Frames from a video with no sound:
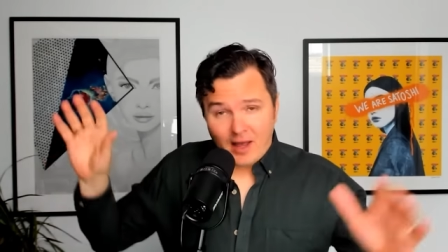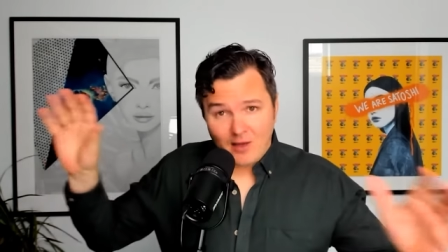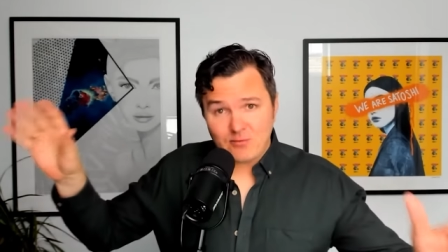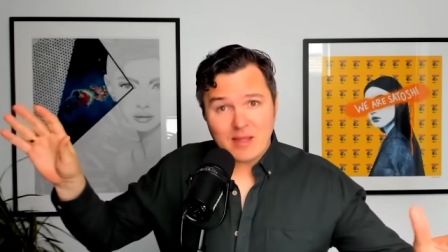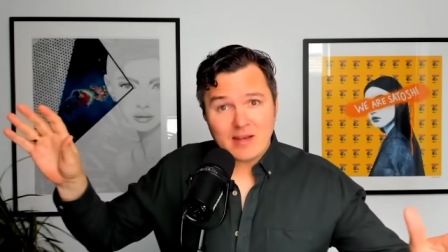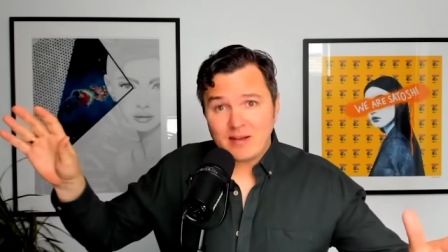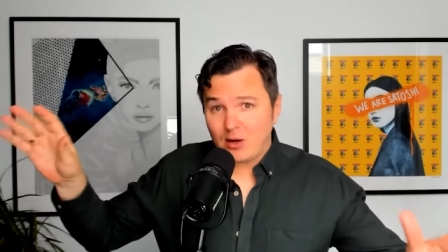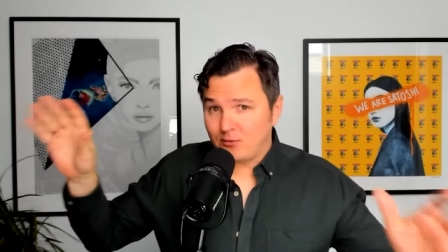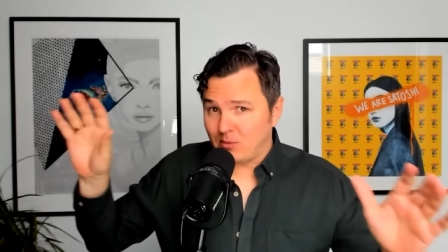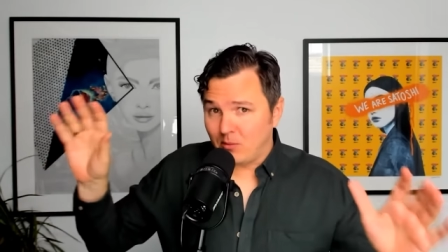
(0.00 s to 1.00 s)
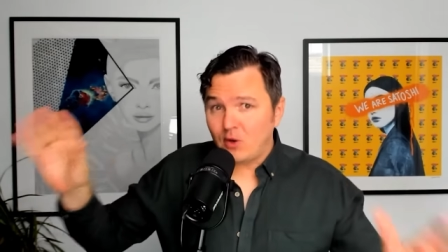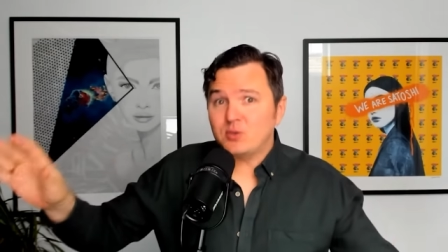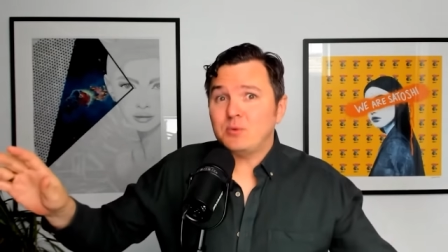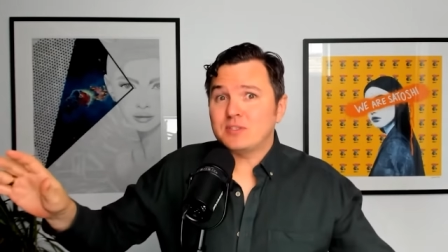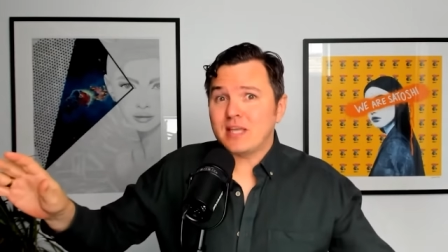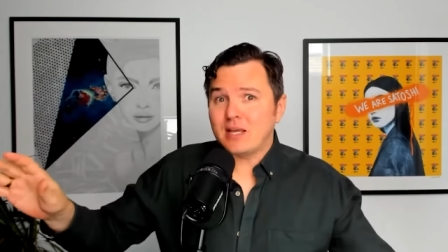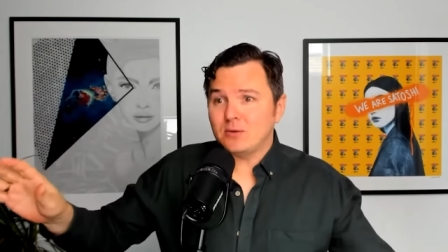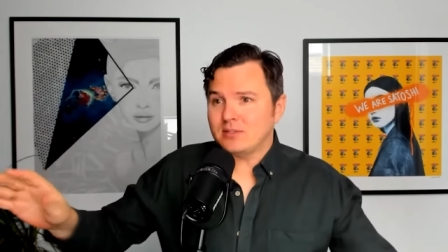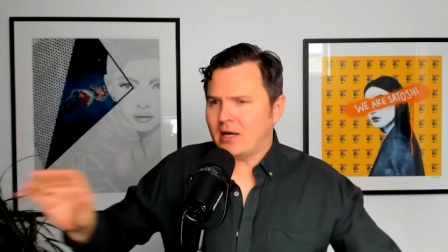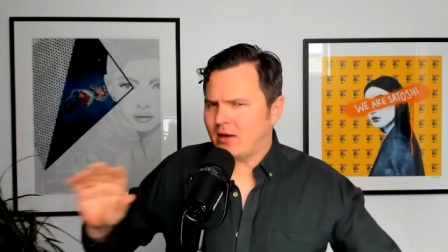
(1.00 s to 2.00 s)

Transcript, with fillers: I've been here for multiple cycles now.